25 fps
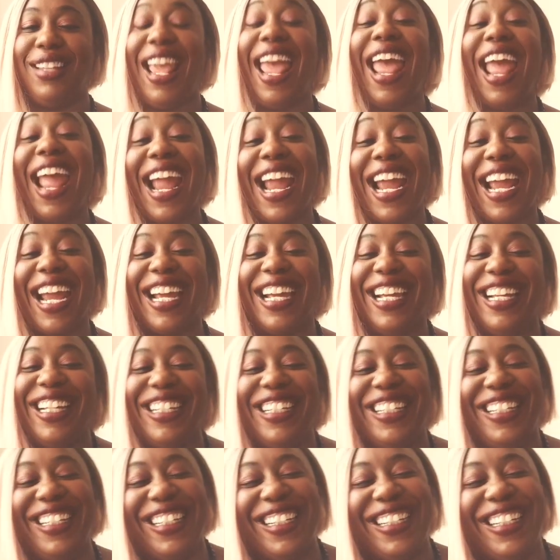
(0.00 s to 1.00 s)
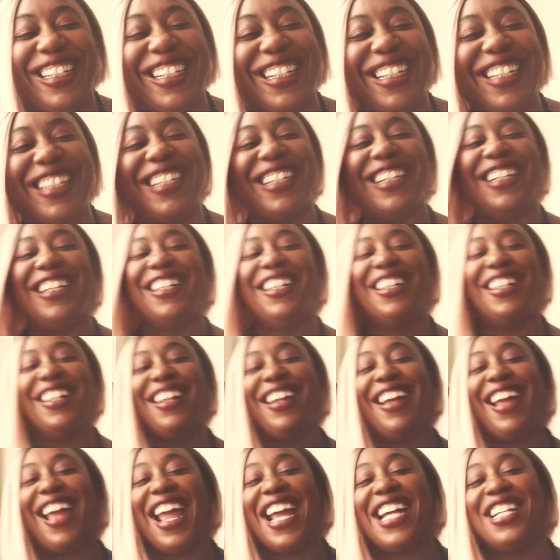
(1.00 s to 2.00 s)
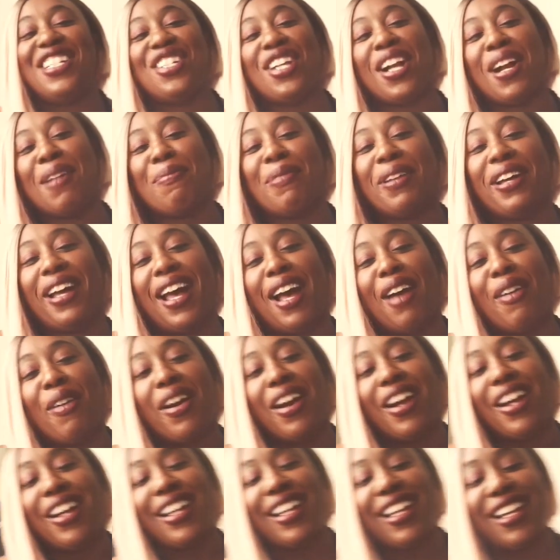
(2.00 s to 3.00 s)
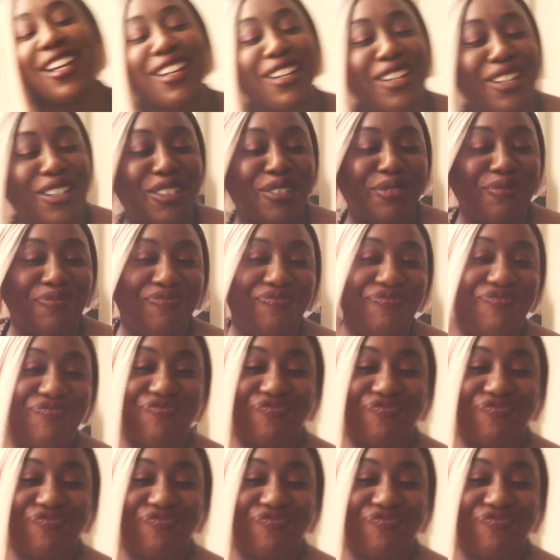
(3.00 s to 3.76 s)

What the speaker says: Hey. Hey, Chopper, how are you?